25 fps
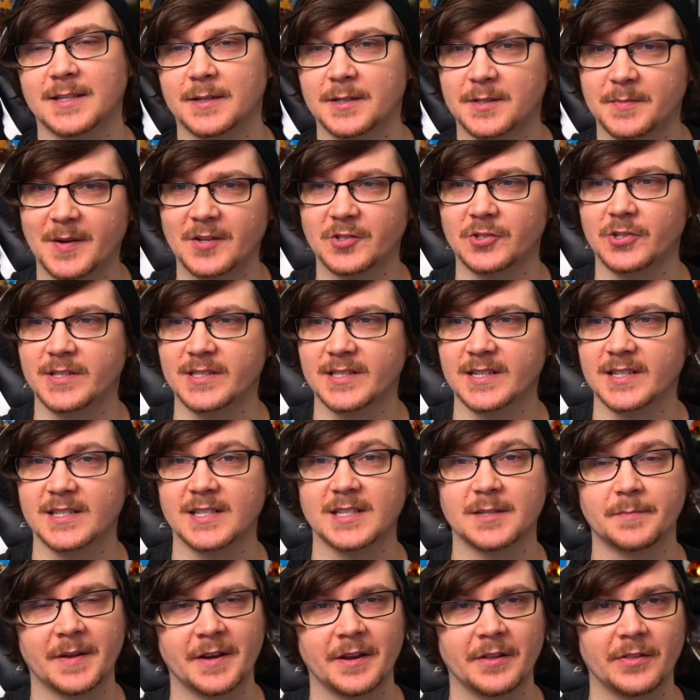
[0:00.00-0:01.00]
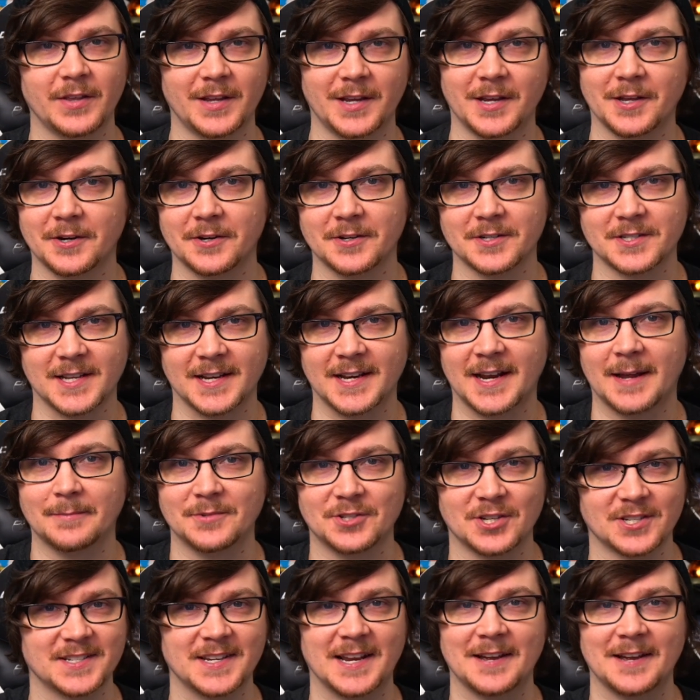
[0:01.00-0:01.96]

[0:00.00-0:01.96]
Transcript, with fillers: especially since it's been in theaters and I'm just